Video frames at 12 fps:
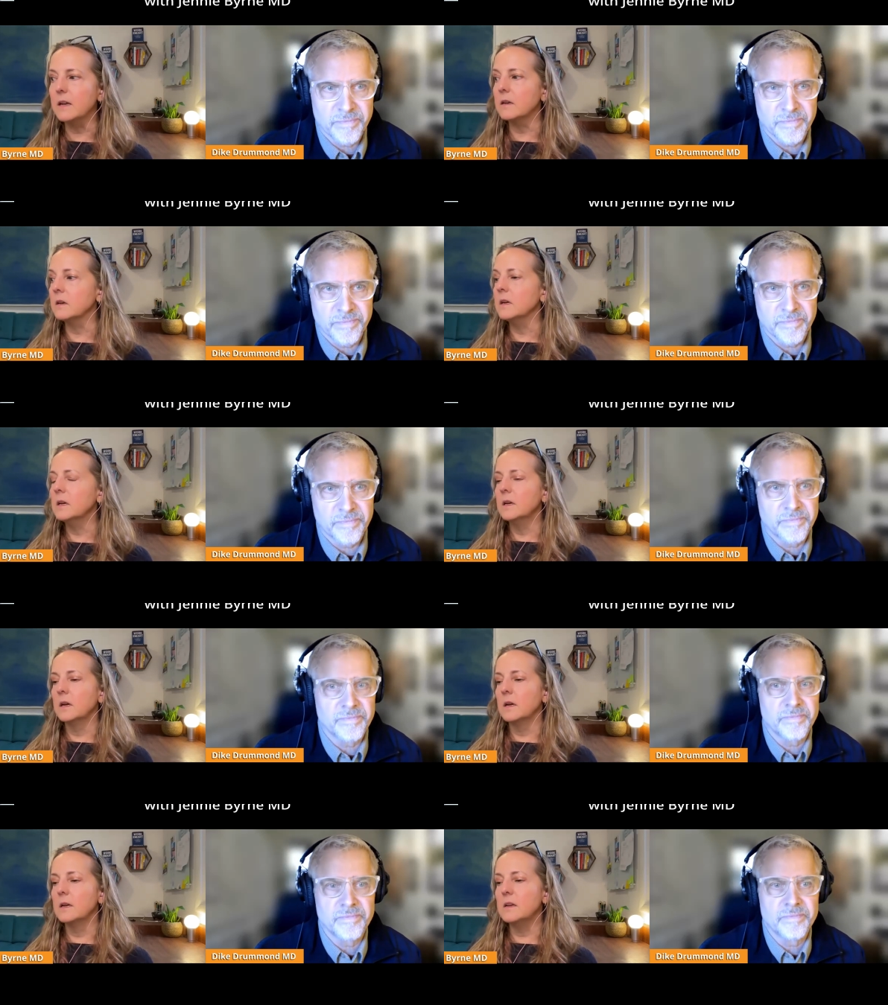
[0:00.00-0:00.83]
Speaker 1: And
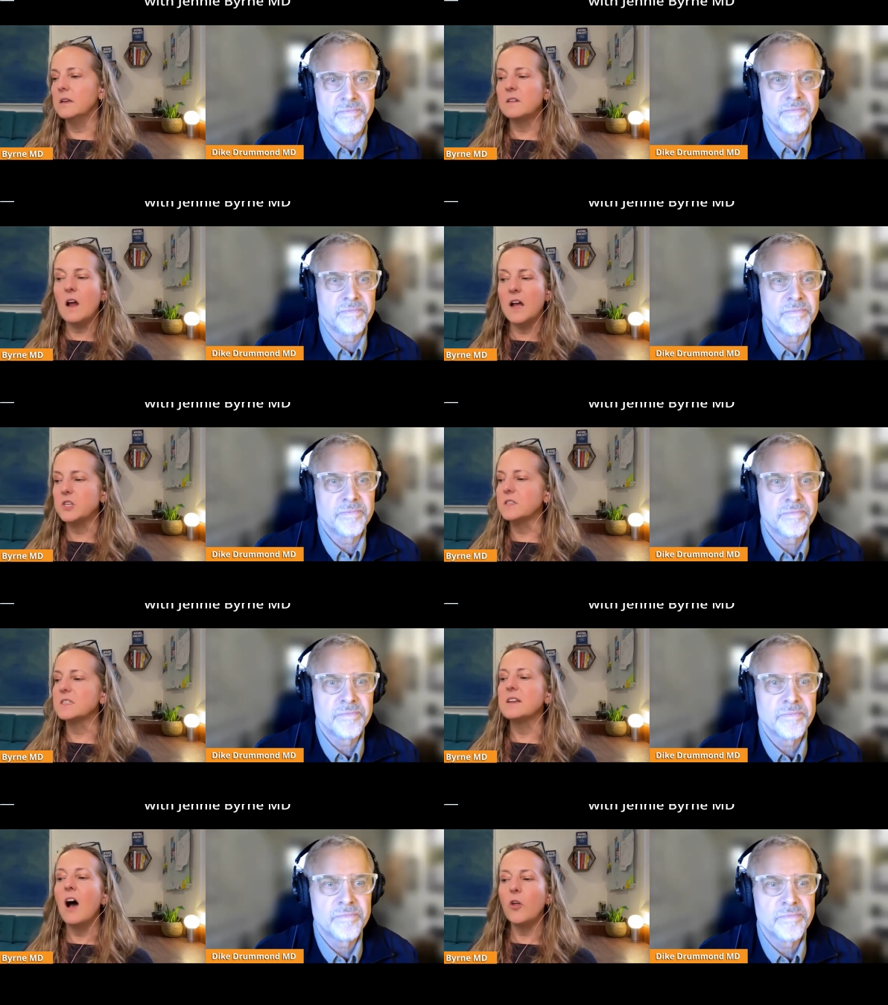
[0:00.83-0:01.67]
it's not
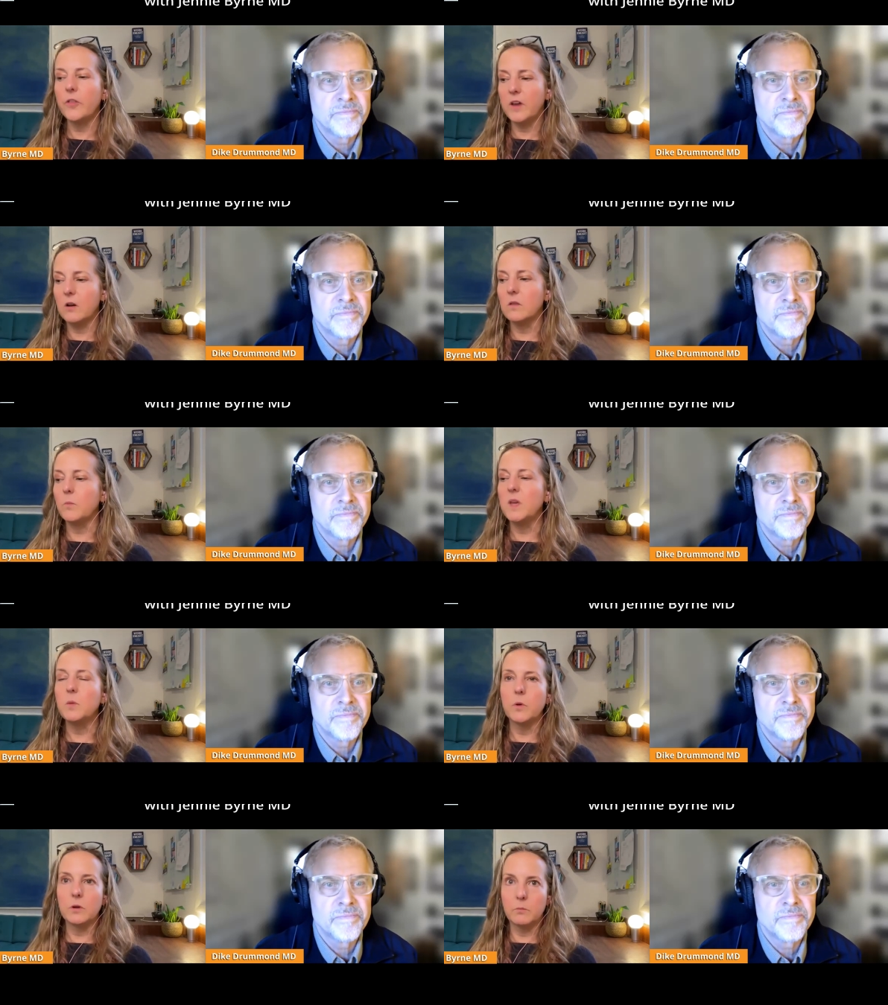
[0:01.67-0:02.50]
just in healthcare that
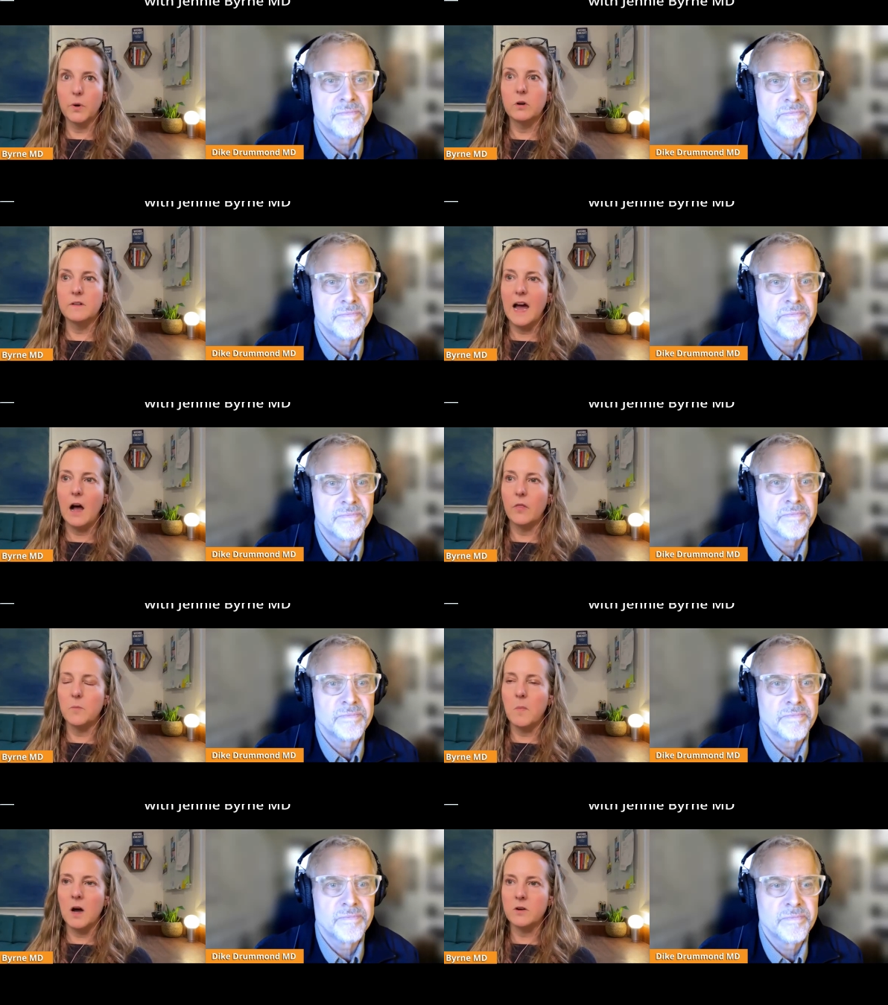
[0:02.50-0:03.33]
people are burned out in
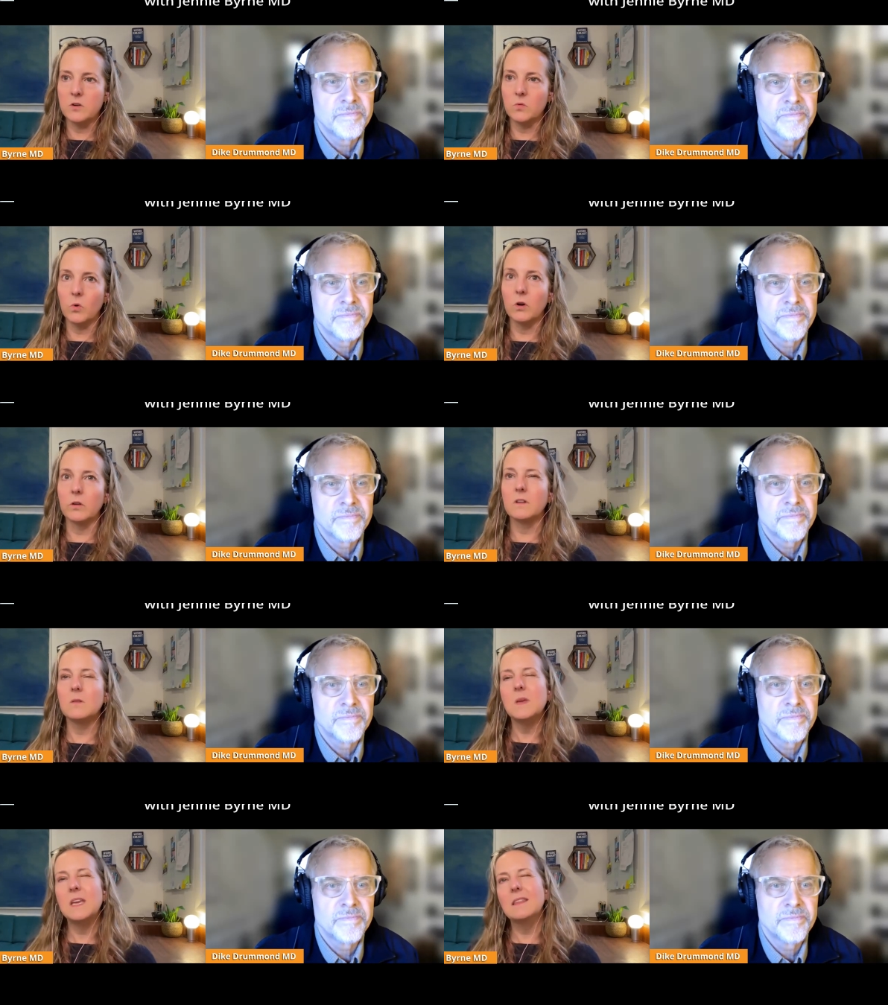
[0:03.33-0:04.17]
the modern world.
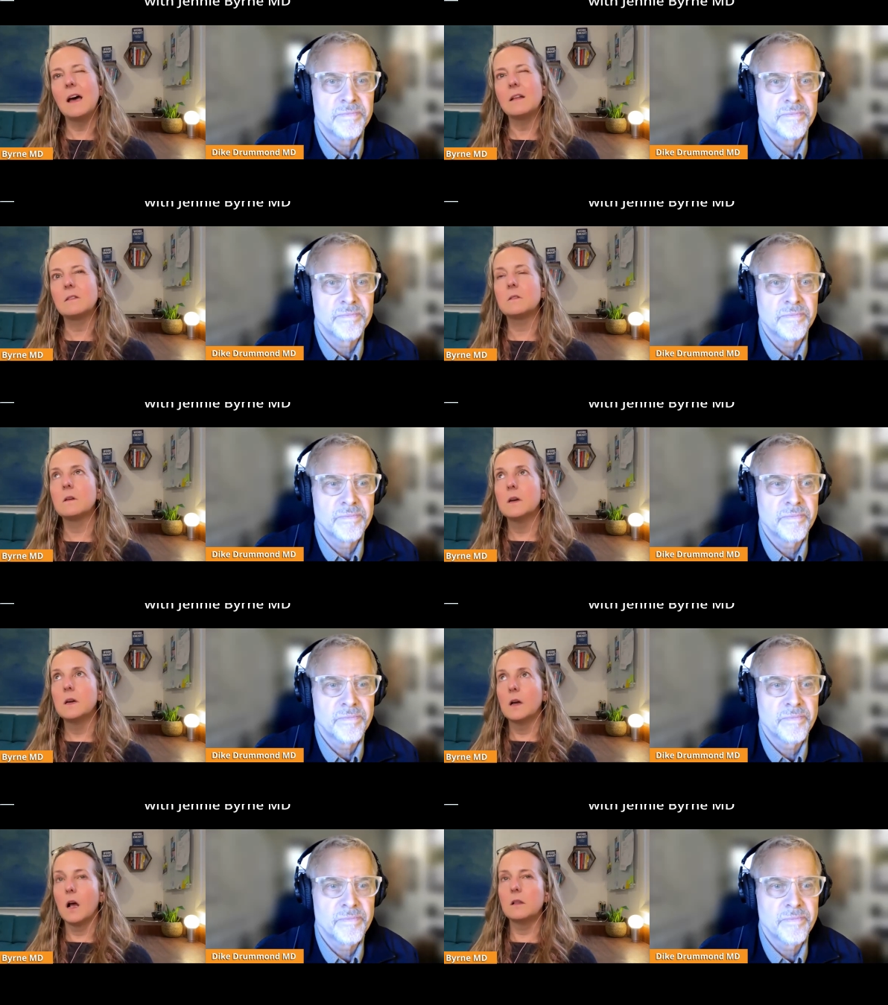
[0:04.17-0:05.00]
To me, that's
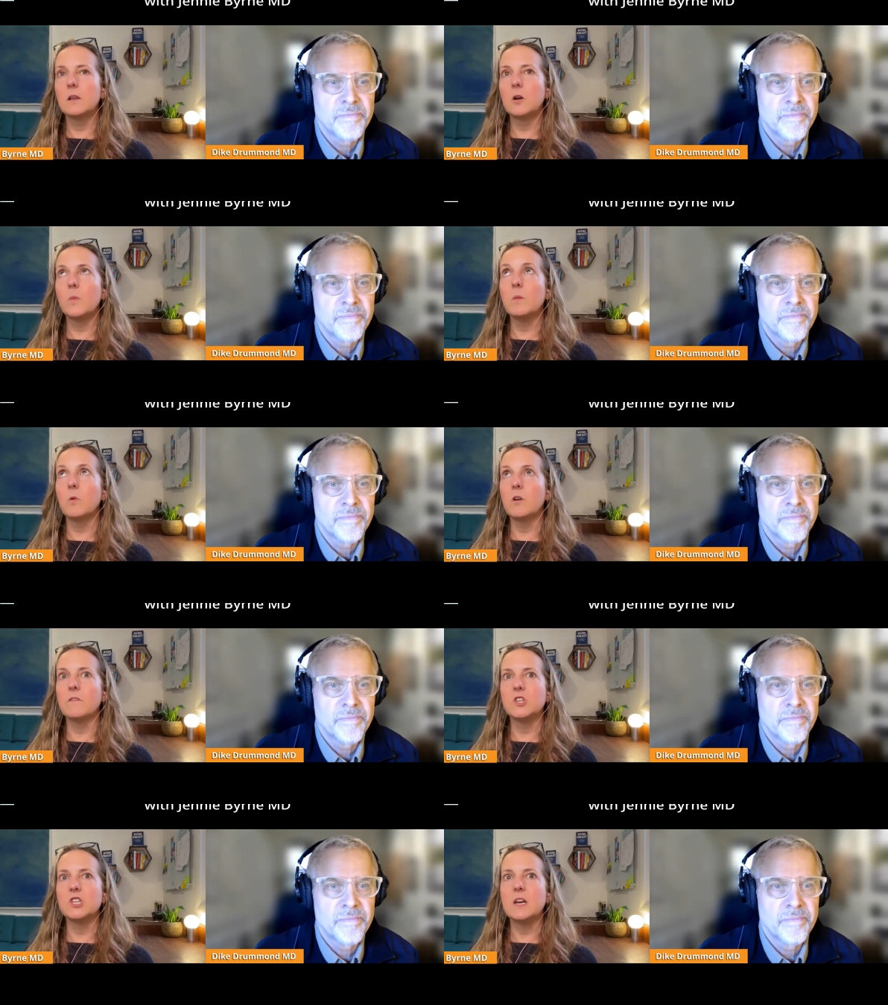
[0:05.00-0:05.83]
a little bit more of
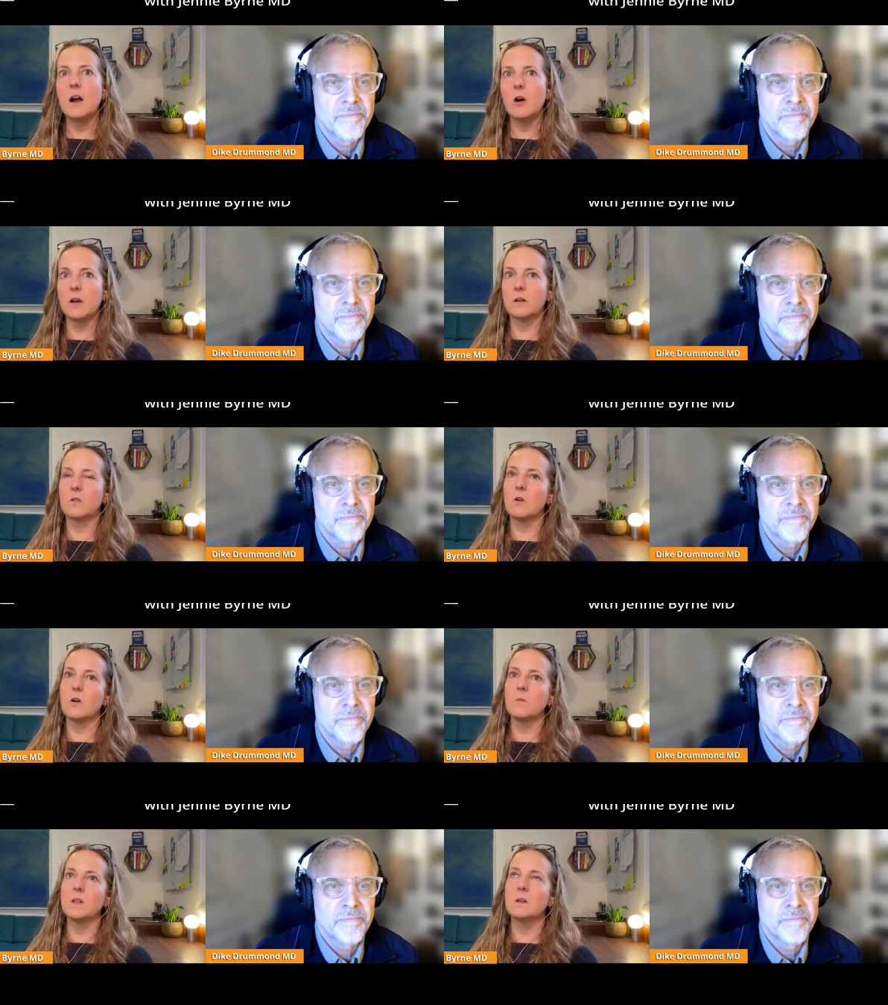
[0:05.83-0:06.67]
a generic
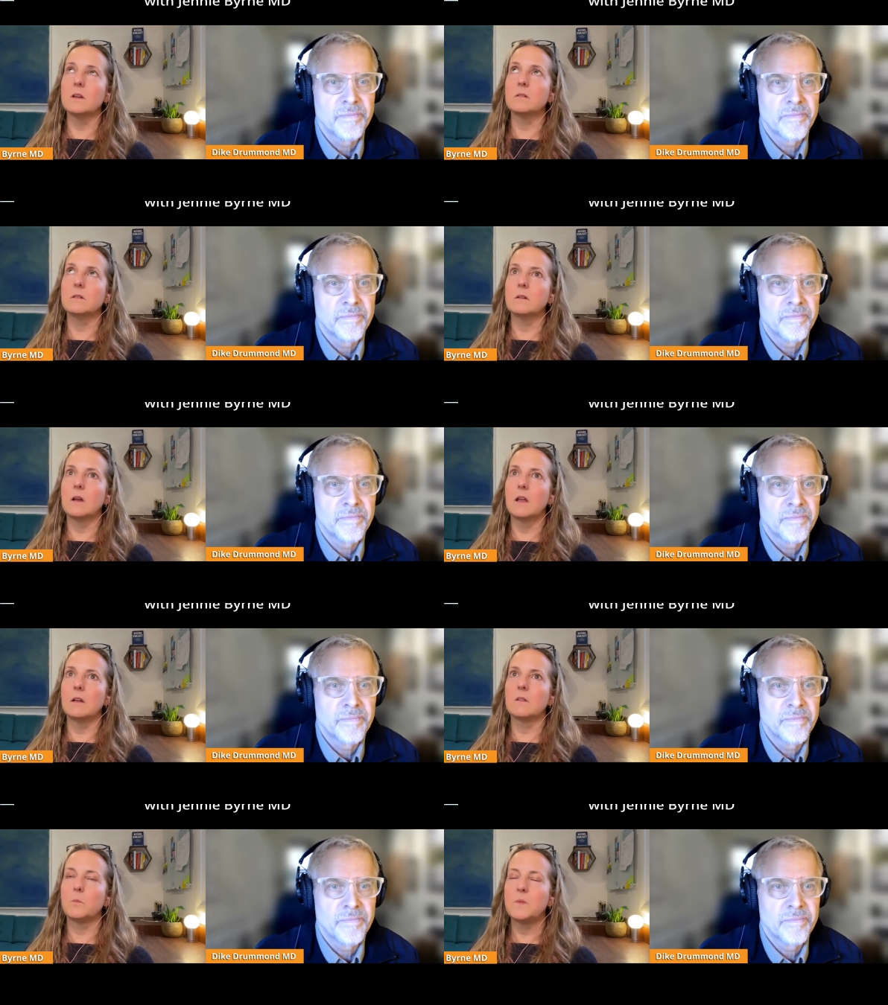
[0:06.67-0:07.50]
term and,
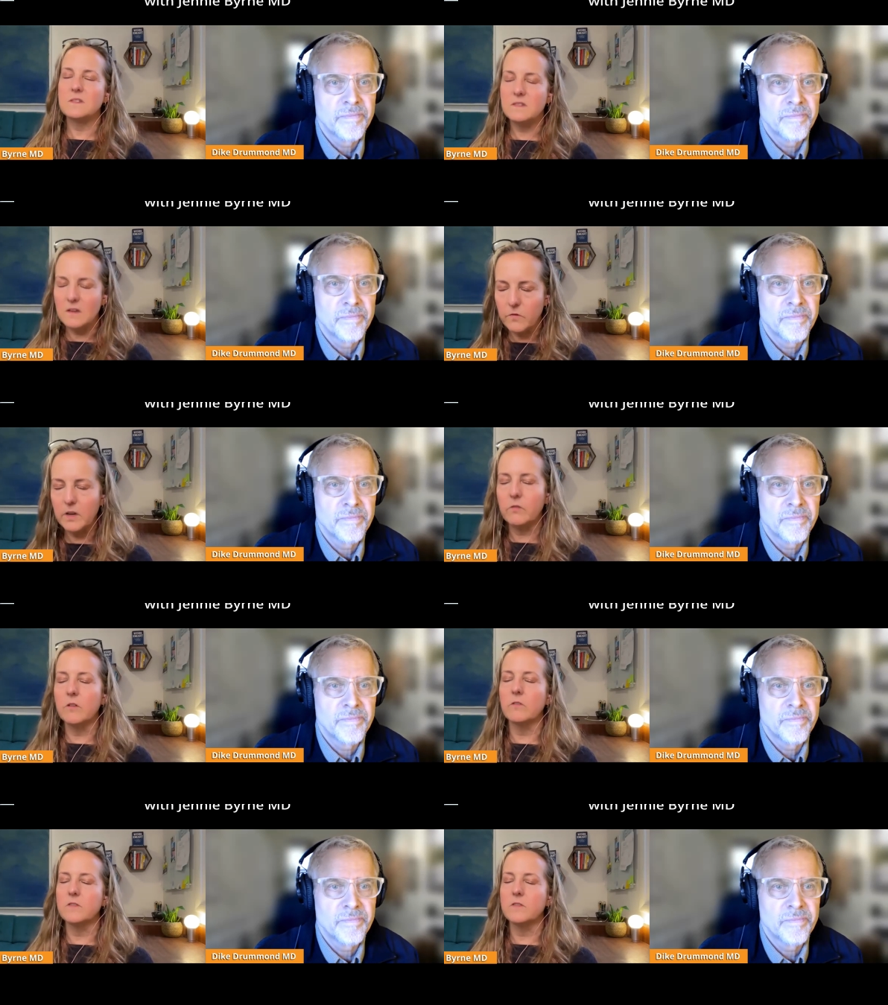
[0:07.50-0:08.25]
and specific for